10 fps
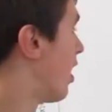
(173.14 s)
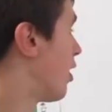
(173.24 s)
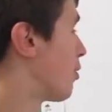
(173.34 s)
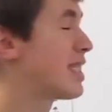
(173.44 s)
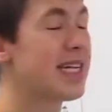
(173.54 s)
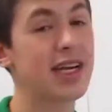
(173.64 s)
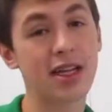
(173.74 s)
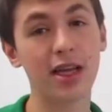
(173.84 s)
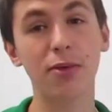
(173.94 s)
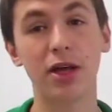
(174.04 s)
The
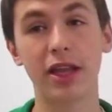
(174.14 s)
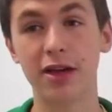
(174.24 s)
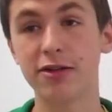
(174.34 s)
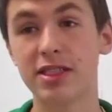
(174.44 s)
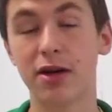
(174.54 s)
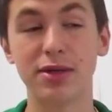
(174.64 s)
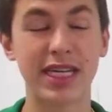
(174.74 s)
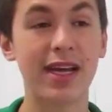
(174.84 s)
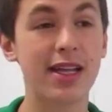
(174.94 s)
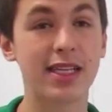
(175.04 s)
recycling, well, that goes to our
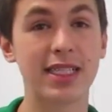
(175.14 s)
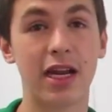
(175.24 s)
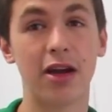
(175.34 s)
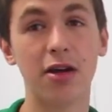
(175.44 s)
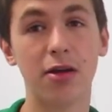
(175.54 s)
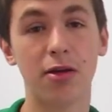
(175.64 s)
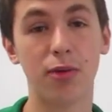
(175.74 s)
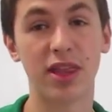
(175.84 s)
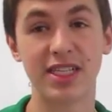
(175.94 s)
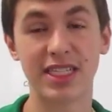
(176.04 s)
recycling center
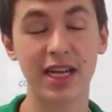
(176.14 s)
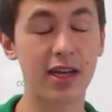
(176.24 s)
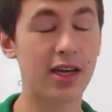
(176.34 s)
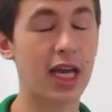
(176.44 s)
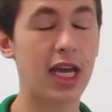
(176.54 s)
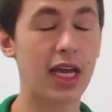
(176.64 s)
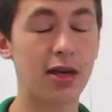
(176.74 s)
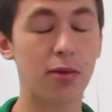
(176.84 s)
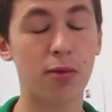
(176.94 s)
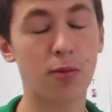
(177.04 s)
with Casella
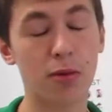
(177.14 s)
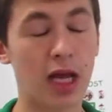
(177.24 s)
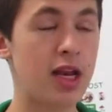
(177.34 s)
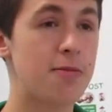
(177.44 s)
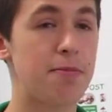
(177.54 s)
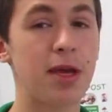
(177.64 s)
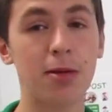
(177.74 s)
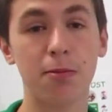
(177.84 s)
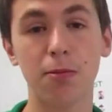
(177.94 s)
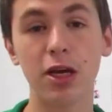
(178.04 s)
and will end up
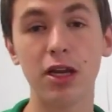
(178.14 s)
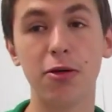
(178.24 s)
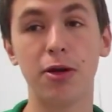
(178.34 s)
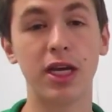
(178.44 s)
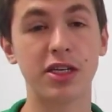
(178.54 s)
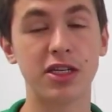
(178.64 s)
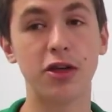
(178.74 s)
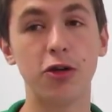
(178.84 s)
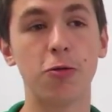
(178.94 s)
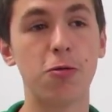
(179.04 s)
being renewed into
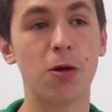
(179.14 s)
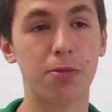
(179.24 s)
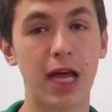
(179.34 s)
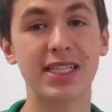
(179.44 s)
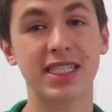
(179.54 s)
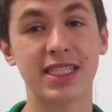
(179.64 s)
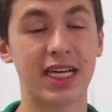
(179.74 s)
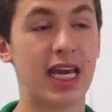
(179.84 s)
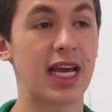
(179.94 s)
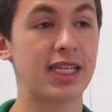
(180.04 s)
new plastics
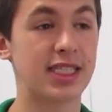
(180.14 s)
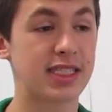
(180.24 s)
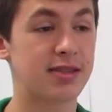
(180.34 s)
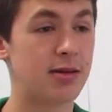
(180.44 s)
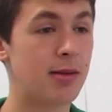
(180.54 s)
and cans.